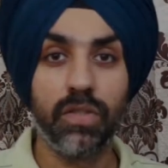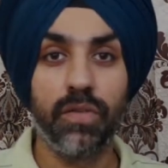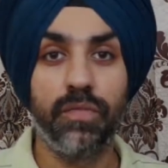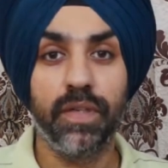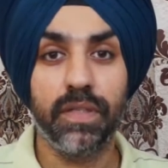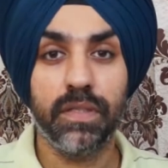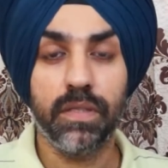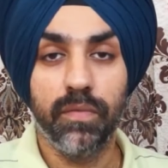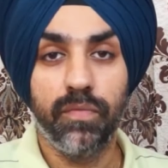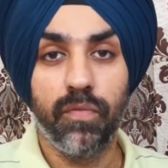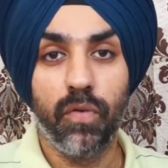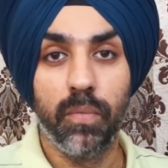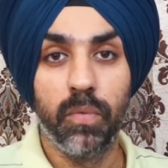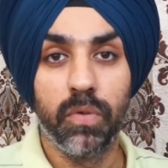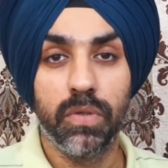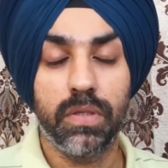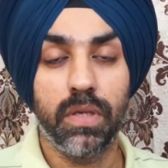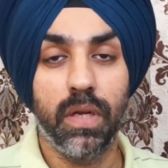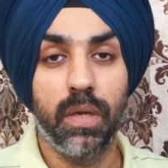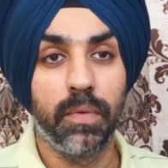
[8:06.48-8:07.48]
first and
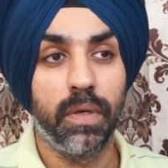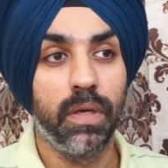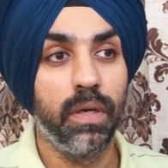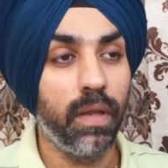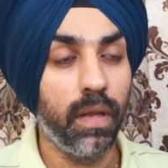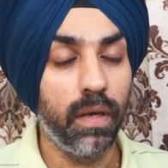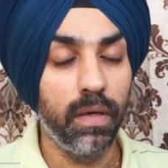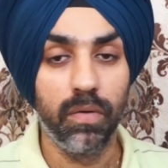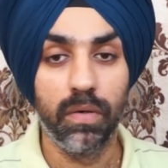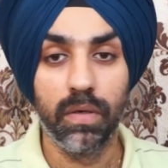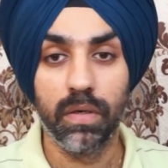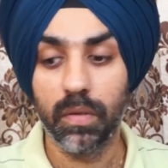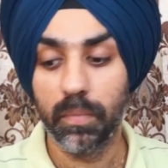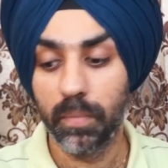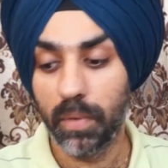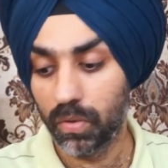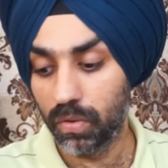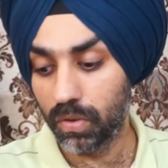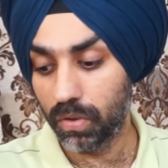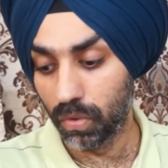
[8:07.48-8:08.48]
foremost, I'm gonna tell you a little
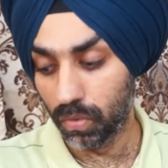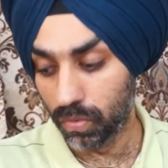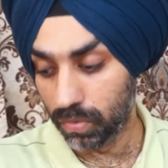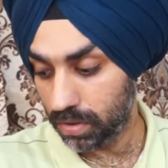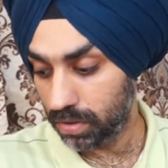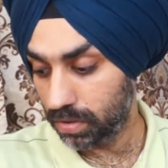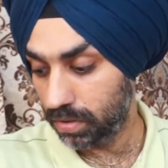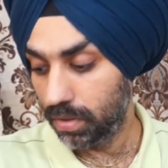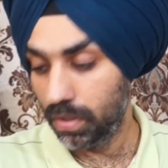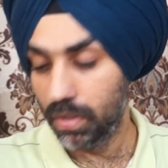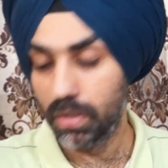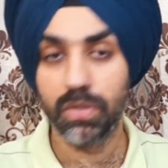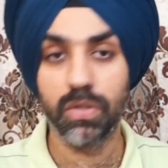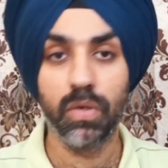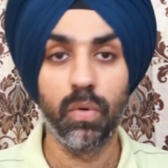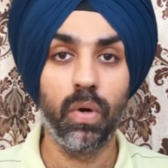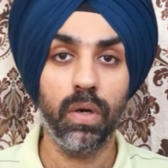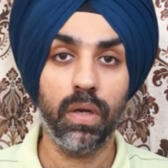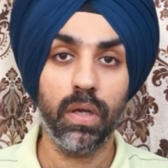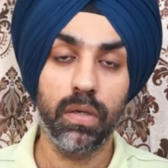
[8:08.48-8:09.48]
about clones.
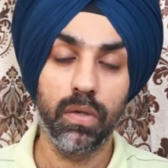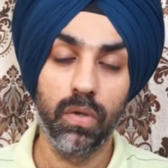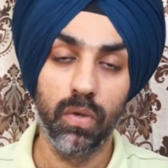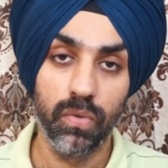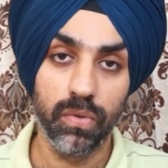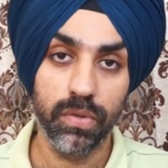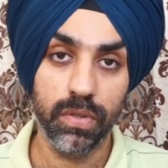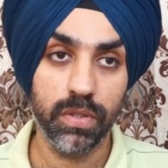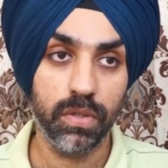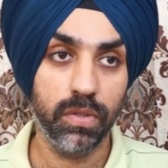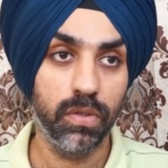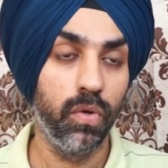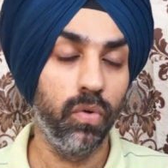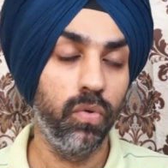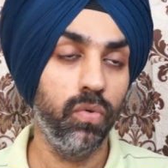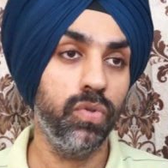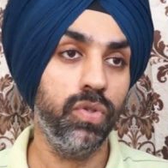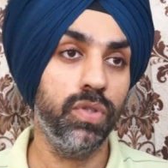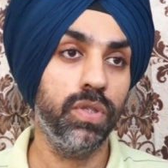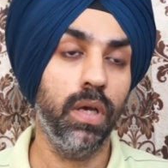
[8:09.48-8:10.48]
So what are clones?
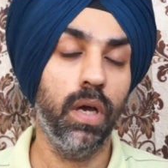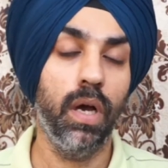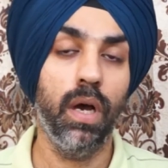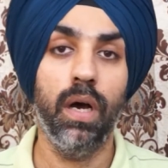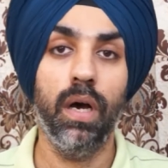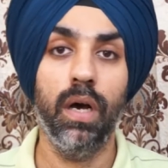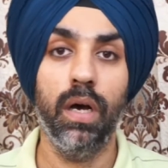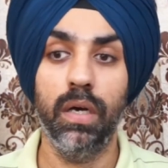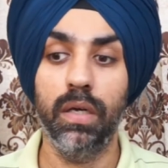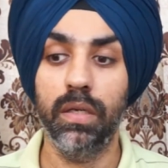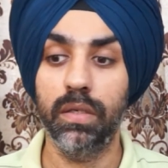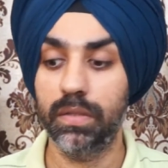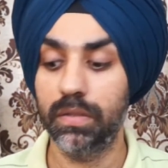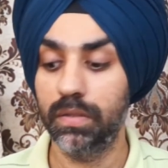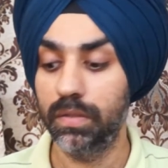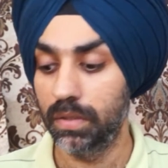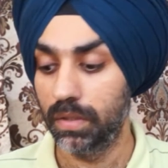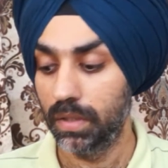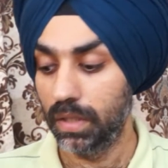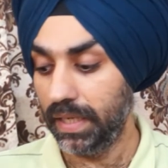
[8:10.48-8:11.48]
Clones are
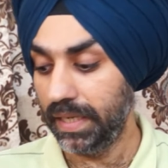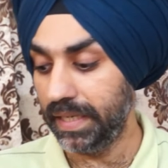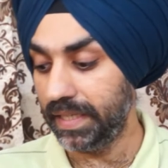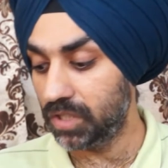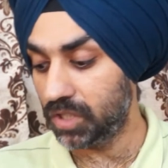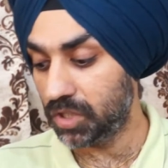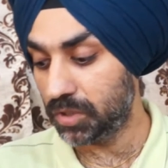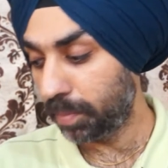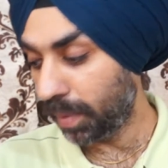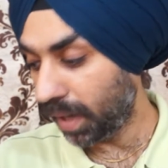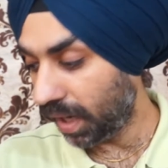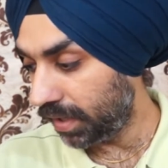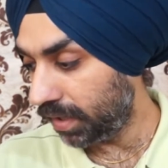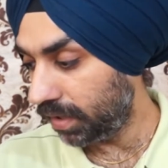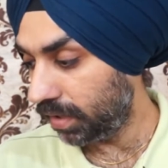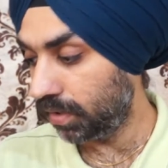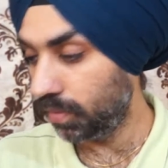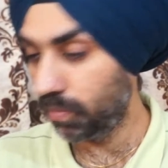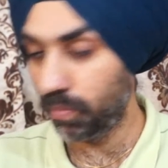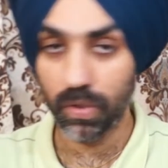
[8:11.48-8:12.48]

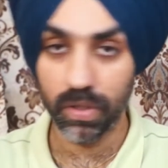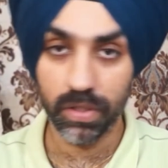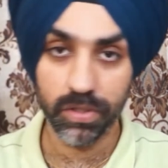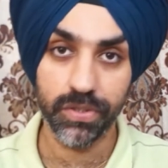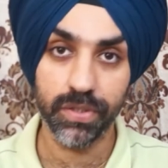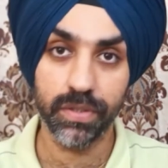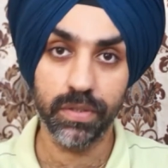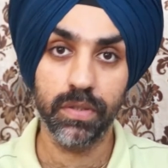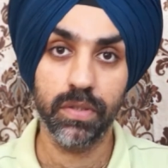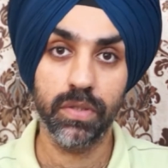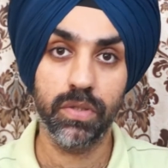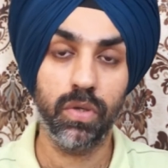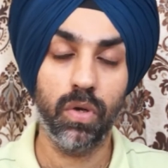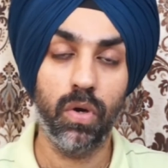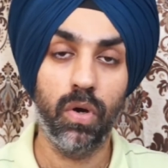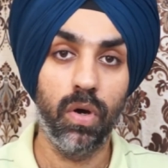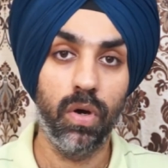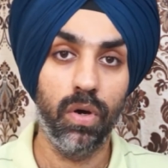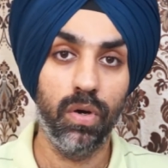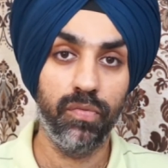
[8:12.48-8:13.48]
inspired versions
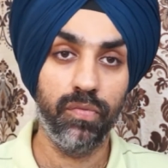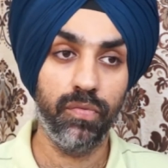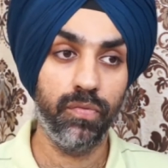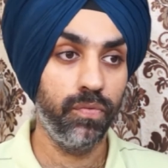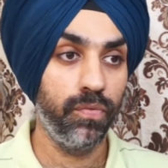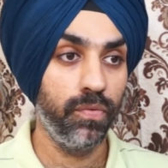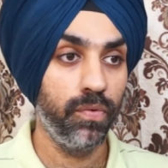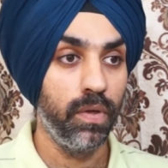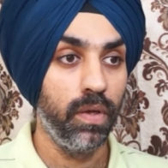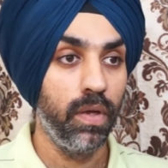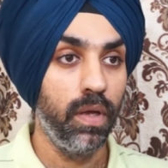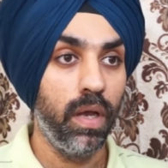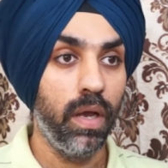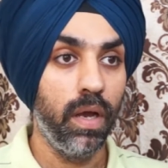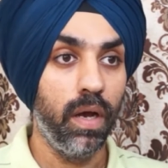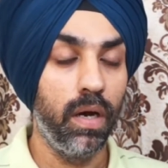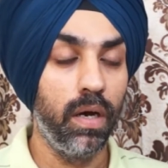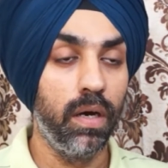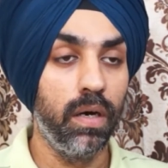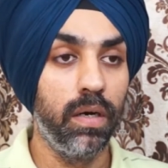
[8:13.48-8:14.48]
of
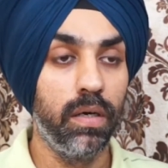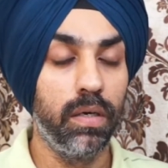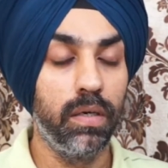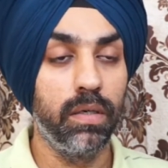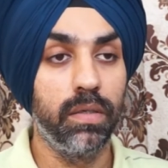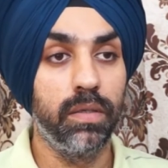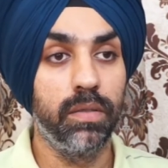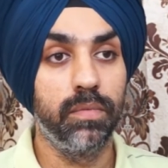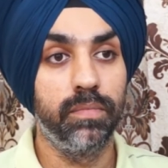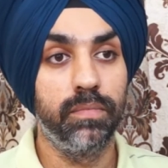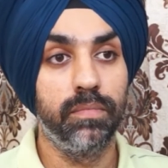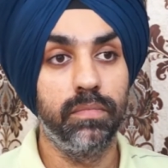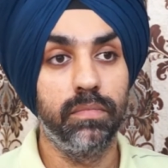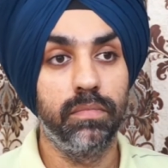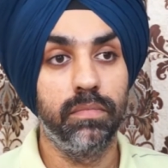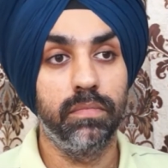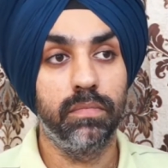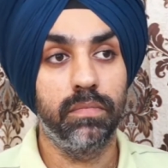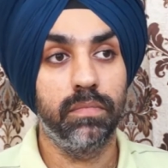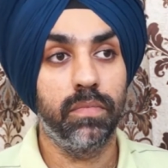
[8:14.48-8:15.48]

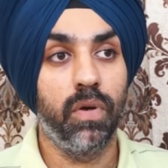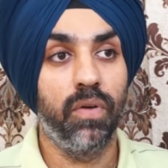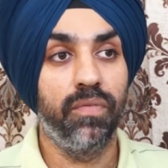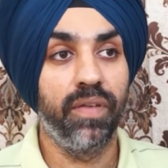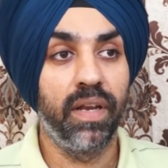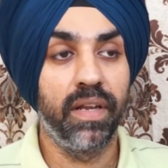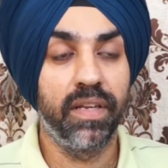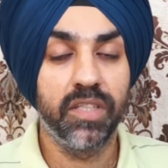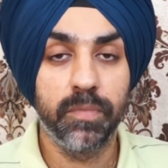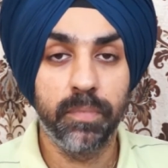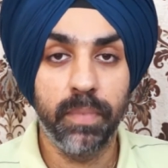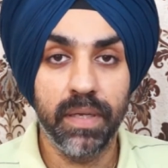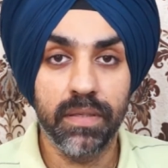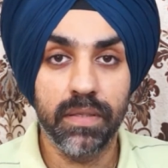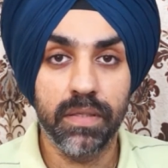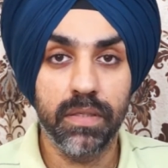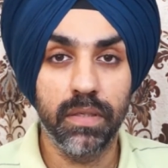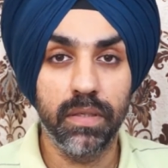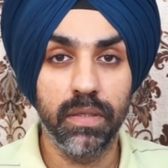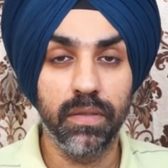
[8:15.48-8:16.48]
an
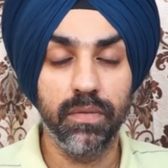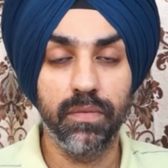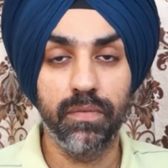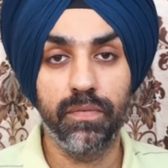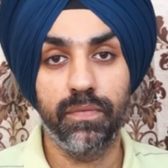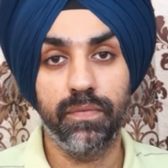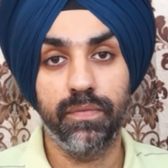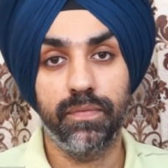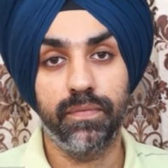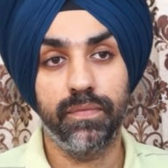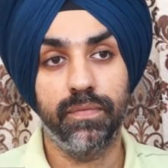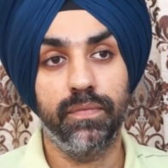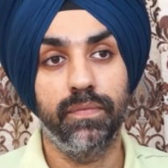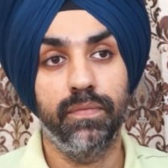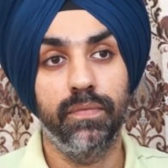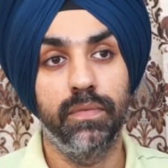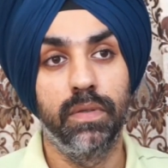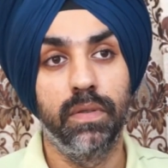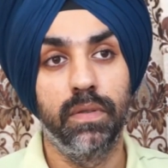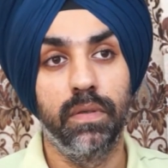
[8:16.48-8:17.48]
expensive,
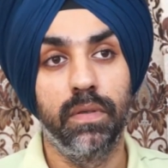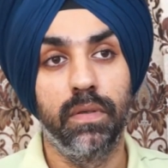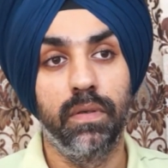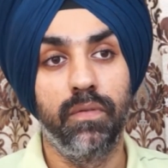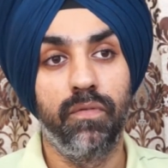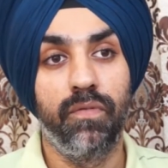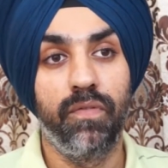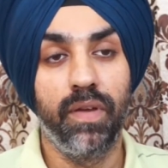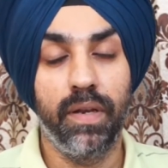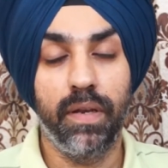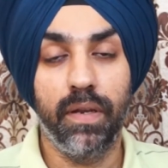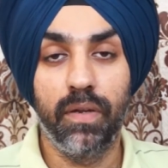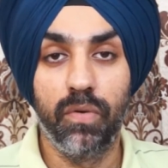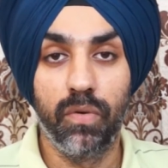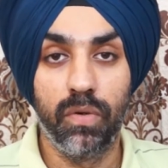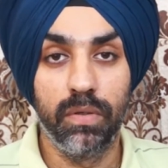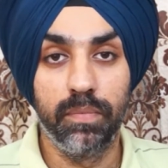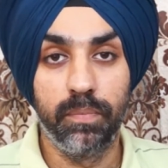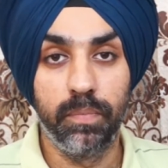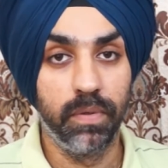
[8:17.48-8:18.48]
very
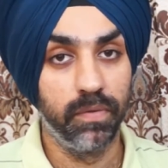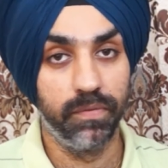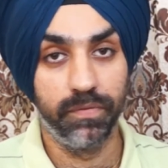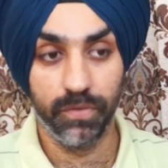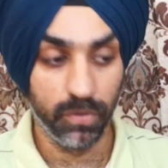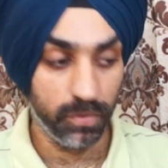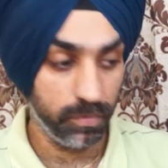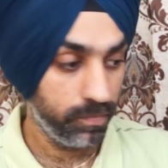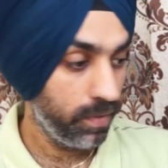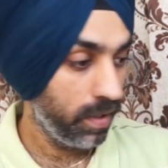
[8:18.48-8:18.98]
good perfume.